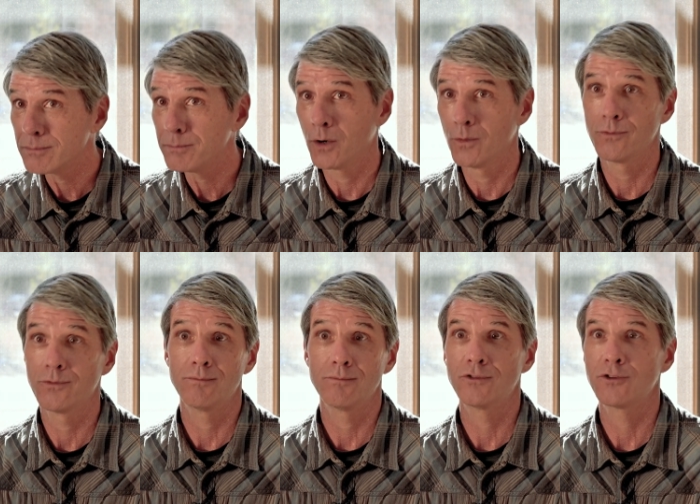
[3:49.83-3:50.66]
both
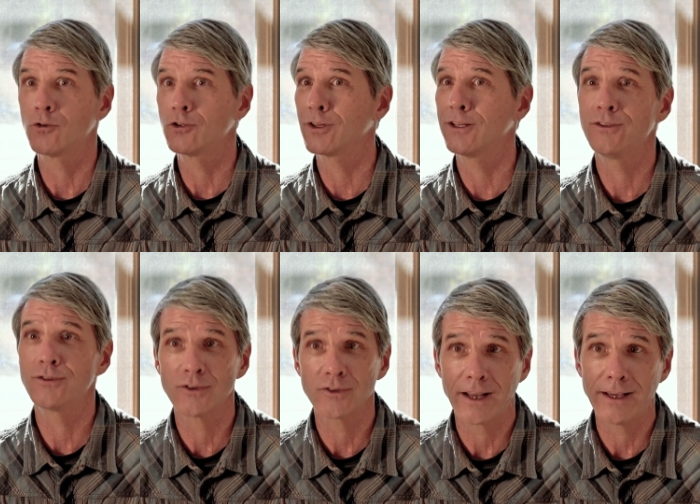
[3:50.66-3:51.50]
socially
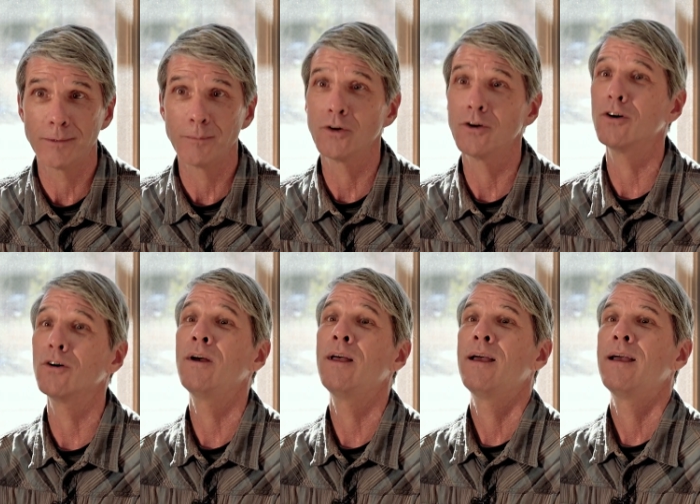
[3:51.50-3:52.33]

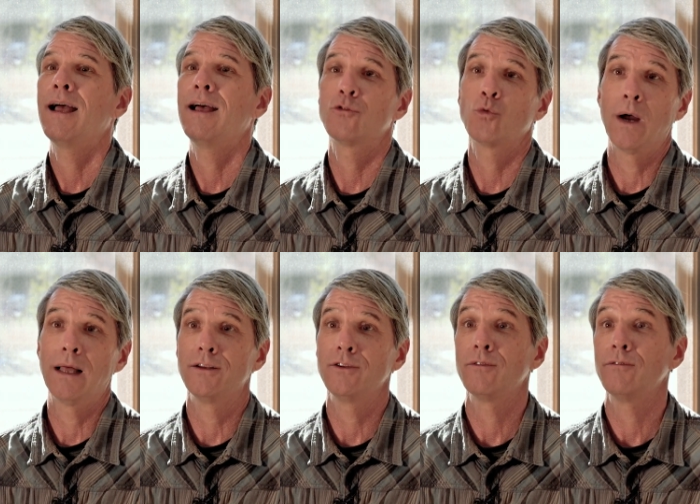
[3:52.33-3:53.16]
sustainable as
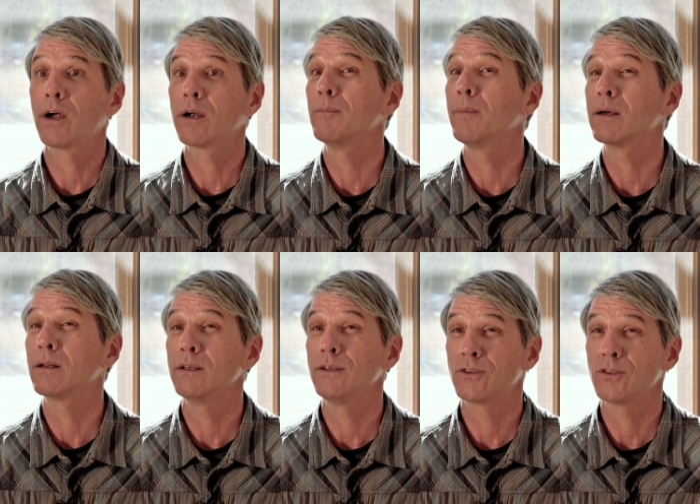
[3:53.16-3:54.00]
well as
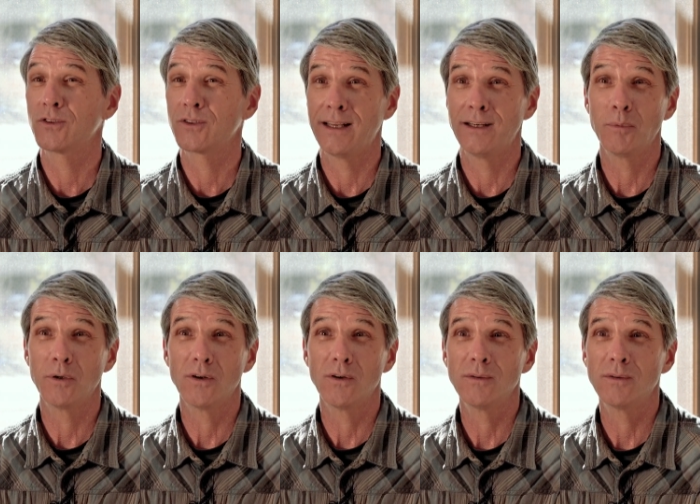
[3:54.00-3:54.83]
environmentally
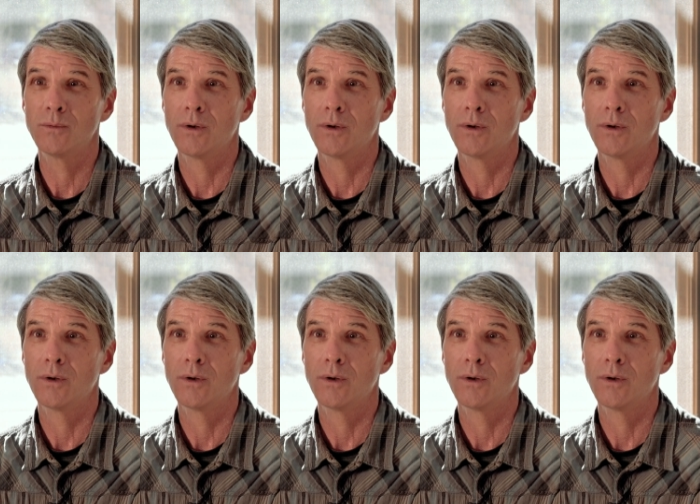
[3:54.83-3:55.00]
sustainable.